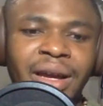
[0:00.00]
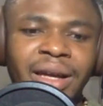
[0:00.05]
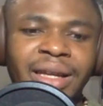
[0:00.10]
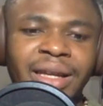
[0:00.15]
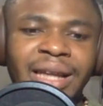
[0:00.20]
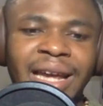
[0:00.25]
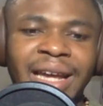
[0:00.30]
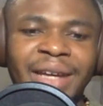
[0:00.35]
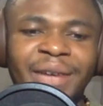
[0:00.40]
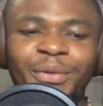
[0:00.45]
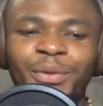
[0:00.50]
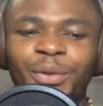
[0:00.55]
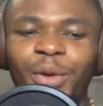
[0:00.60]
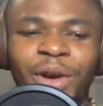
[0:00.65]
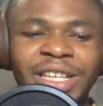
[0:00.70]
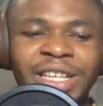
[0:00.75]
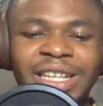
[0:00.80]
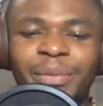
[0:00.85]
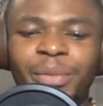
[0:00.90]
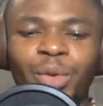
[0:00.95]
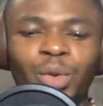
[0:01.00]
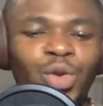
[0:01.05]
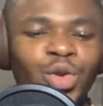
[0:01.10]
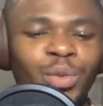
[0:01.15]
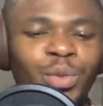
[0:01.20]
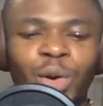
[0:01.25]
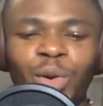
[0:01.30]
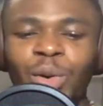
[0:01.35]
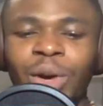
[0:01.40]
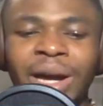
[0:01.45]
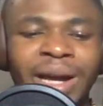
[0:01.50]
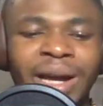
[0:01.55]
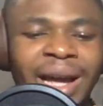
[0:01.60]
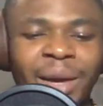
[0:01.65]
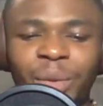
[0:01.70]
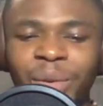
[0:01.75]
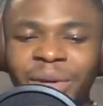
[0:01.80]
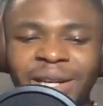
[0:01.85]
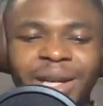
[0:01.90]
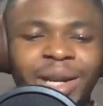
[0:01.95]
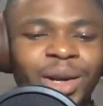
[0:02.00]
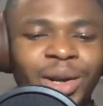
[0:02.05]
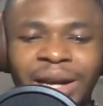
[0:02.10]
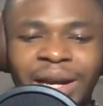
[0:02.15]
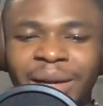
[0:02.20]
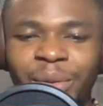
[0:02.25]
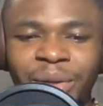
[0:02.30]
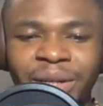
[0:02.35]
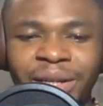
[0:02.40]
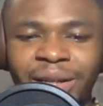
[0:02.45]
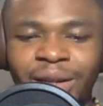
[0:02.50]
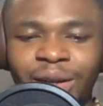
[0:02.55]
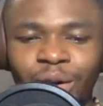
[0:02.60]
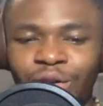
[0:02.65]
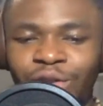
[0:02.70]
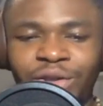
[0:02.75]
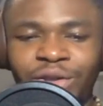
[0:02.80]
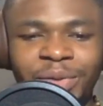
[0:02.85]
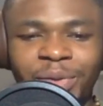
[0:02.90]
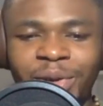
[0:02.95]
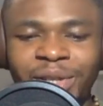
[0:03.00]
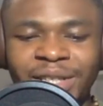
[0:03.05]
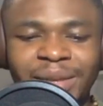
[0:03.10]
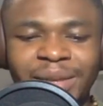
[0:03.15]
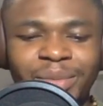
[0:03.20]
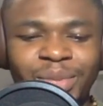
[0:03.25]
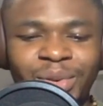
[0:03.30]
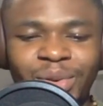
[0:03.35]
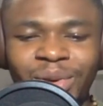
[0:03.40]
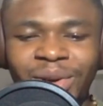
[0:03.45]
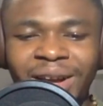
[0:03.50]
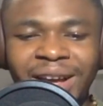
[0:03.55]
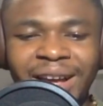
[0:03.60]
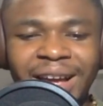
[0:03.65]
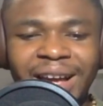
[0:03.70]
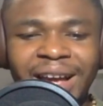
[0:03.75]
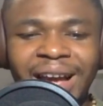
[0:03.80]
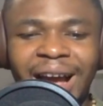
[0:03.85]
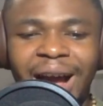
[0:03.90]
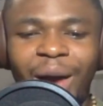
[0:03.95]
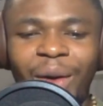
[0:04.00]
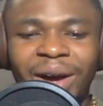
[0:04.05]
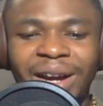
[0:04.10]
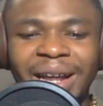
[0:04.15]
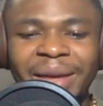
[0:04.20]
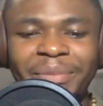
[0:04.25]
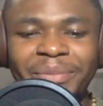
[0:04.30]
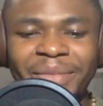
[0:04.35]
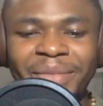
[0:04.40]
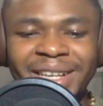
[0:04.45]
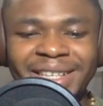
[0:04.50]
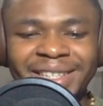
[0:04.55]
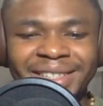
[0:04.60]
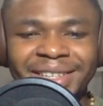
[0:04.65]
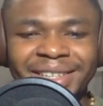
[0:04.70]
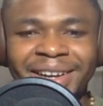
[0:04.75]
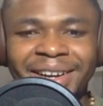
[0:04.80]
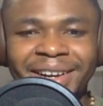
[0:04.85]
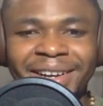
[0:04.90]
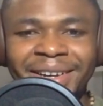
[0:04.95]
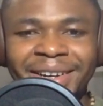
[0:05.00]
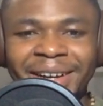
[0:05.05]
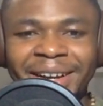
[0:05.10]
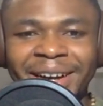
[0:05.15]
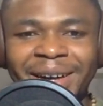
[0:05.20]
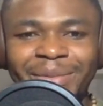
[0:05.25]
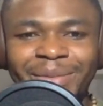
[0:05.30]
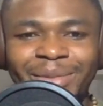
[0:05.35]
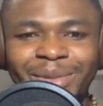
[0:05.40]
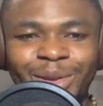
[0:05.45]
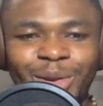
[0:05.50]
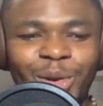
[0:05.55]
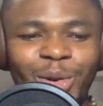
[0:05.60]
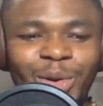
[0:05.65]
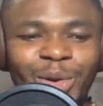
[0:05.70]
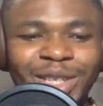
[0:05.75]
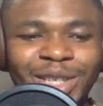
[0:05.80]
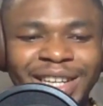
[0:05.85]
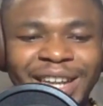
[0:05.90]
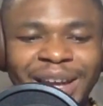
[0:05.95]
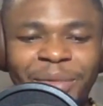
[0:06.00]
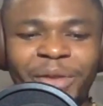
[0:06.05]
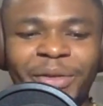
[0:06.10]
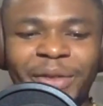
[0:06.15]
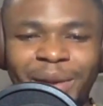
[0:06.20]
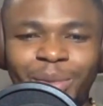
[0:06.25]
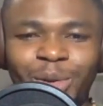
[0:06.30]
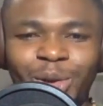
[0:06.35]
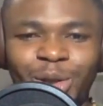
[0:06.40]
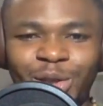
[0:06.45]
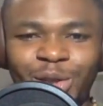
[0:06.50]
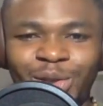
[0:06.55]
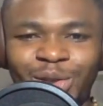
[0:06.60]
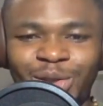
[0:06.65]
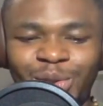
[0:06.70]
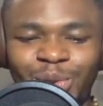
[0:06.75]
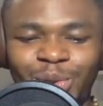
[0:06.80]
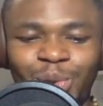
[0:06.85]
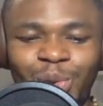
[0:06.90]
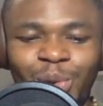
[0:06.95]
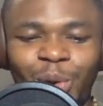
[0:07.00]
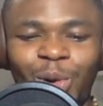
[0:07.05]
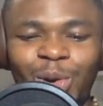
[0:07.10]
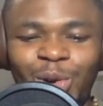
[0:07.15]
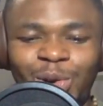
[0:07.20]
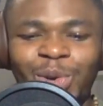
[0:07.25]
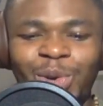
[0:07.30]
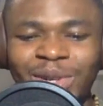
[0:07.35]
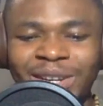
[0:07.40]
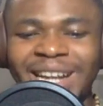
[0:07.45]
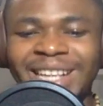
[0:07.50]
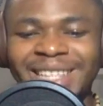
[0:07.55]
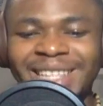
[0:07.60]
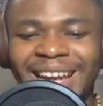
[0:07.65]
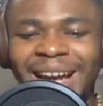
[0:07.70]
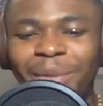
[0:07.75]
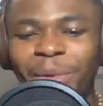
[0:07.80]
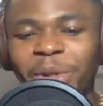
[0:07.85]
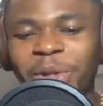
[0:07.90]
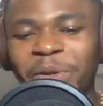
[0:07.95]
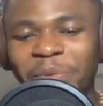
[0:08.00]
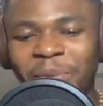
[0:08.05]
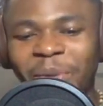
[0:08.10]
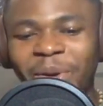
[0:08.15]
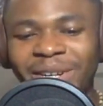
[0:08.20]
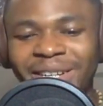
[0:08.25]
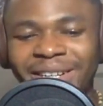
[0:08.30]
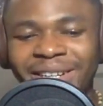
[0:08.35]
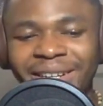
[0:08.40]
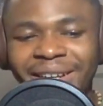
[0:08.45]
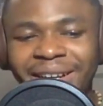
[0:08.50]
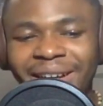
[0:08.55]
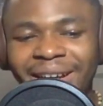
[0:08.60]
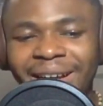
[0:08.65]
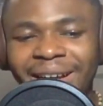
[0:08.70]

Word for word: like for example tomorrow i, I win a, I win a lottery for example how can I master, um, you know, the game of emotions to control that amount of money